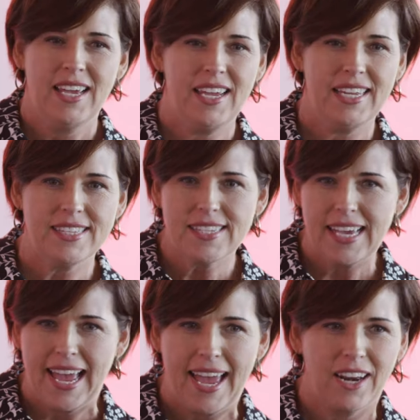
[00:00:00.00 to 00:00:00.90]
in
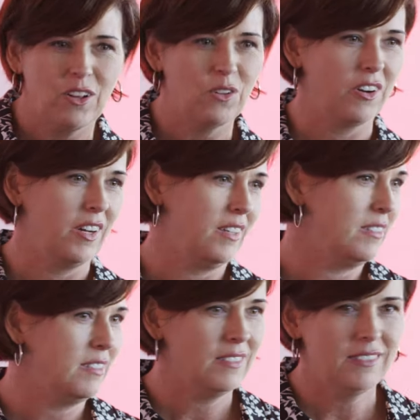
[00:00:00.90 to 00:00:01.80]
Seattle or
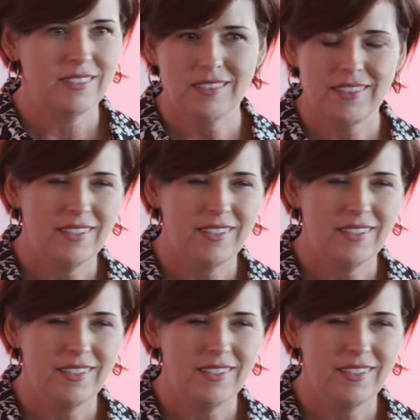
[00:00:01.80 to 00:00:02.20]
sure.